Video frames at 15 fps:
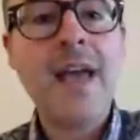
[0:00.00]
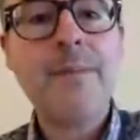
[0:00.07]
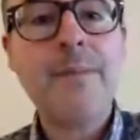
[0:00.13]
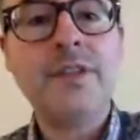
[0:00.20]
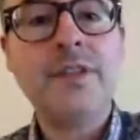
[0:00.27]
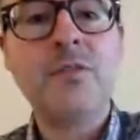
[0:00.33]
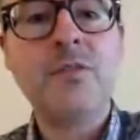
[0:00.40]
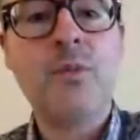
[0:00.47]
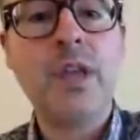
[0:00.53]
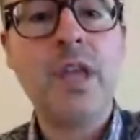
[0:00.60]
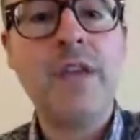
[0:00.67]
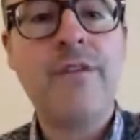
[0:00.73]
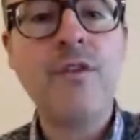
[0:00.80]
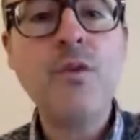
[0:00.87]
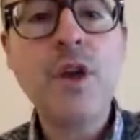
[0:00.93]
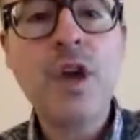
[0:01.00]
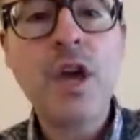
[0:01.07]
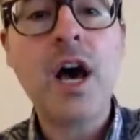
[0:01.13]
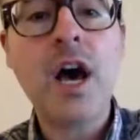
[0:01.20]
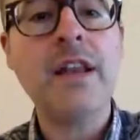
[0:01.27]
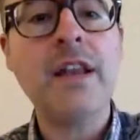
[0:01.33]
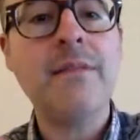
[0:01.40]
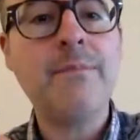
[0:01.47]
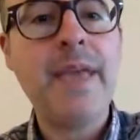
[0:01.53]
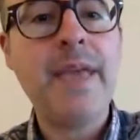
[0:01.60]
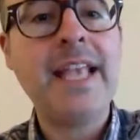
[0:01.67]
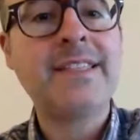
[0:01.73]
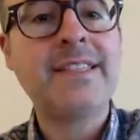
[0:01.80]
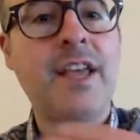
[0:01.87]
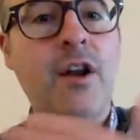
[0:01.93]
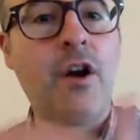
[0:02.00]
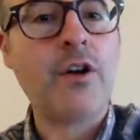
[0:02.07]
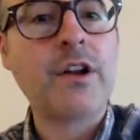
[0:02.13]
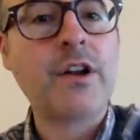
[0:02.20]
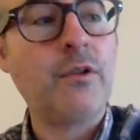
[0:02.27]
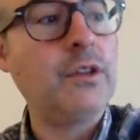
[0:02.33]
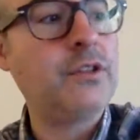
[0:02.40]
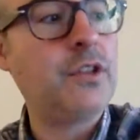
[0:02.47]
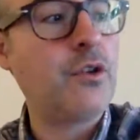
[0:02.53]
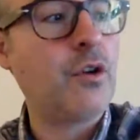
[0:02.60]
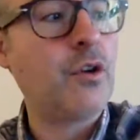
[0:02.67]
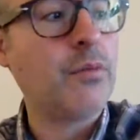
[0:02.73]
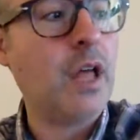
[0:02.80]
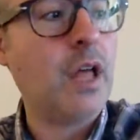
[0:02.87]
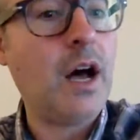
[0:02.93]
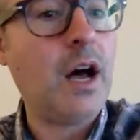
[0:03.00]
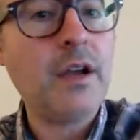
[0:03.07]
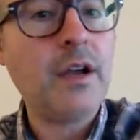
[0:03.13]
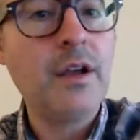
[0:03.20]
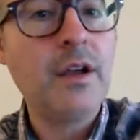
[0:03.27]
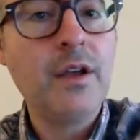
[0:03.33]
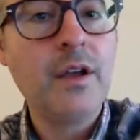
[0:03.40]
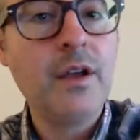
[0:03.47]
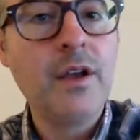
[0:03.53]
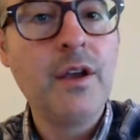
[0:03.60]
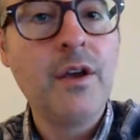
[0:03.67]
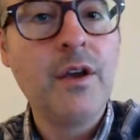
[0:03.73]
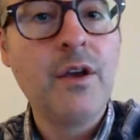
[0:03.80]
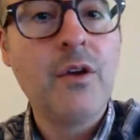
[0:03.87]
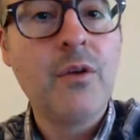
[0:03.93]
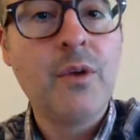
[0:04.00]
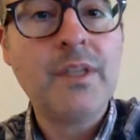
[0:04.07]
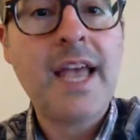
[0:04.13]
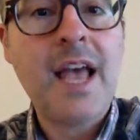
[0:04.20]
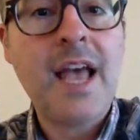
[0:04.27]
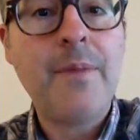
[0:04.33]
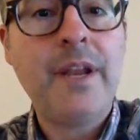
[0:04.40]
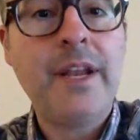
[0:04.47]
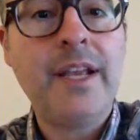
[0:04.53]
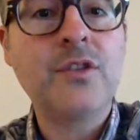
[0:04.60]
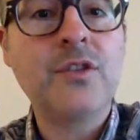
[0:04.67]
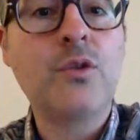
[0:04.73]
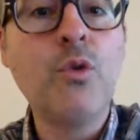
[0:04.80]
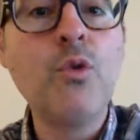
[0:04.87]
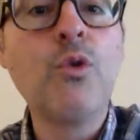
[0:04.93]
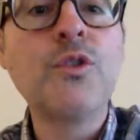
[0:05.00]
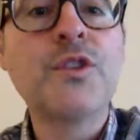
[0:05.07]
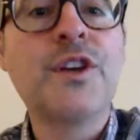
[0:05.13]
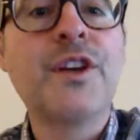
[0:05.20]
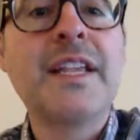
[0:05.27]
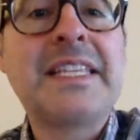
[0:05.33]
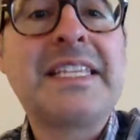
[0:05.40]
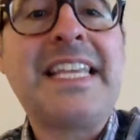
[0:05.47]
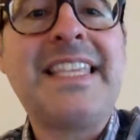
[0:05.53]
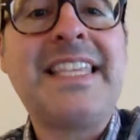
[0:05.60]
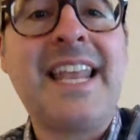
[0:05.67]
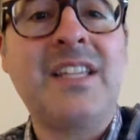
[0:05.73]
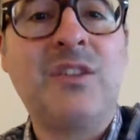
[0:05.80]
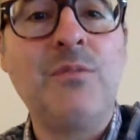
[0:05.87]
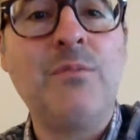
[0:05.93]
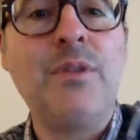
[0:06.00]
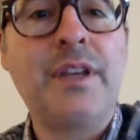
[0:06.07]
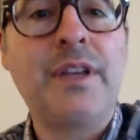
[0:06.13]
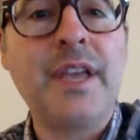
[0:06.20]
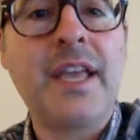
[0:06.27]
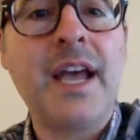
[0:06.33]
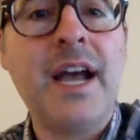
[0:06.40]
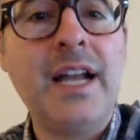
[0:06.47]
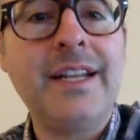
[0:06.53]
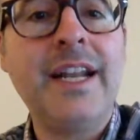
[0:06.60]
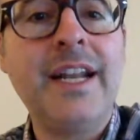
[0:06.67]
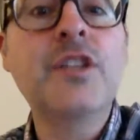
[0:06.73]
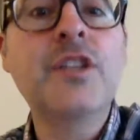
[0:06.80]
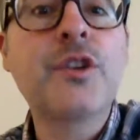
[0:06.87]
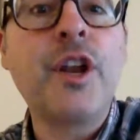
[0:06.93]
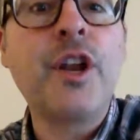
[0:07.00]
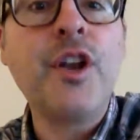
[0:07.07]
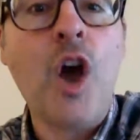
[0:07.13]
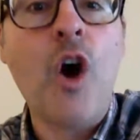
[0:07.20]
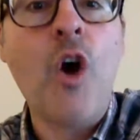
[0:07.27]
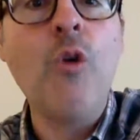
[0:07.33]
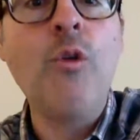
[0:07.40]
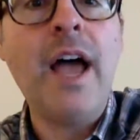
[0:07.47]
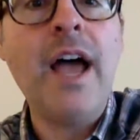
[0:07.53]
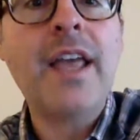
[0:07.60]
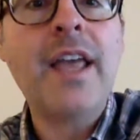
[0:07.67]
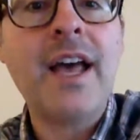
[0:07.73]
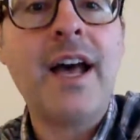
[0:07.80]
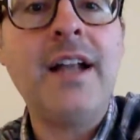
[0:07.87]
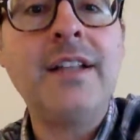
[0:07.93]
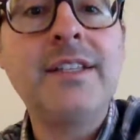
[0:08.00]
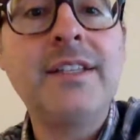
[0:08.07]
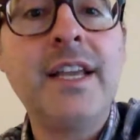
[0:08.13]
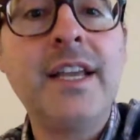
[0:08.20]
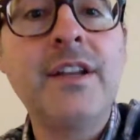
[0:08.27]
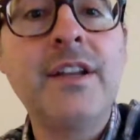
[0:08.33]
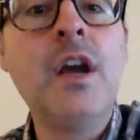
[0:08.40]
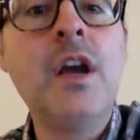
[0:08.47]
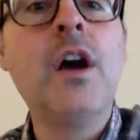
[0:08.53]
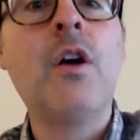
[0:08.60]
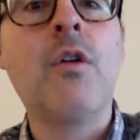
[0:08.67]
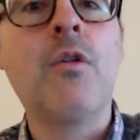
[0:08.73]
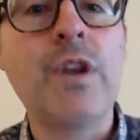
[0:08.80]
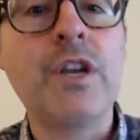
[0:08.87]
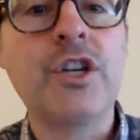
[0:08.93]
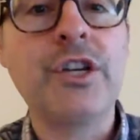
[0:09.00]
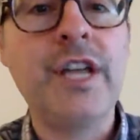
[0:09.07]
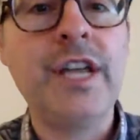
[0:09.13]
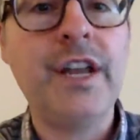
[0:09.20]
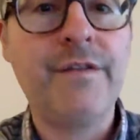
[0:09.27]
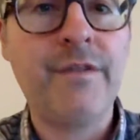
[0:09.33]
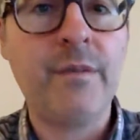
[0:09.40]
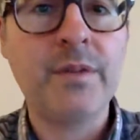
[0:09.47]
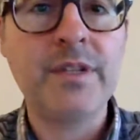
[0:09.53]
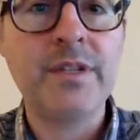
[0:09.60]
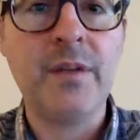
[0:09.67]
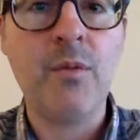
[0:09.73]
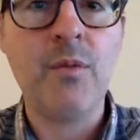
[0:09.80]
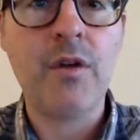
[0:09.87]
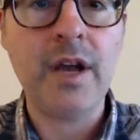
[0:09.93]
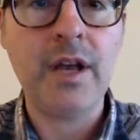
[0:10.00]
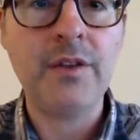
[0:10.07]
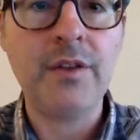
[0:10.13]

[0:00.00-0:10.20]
is if you cut and paste that article into your blog, what's happening is Google's going to see that as duplicate content. It's going to know that content originated from somewhere else.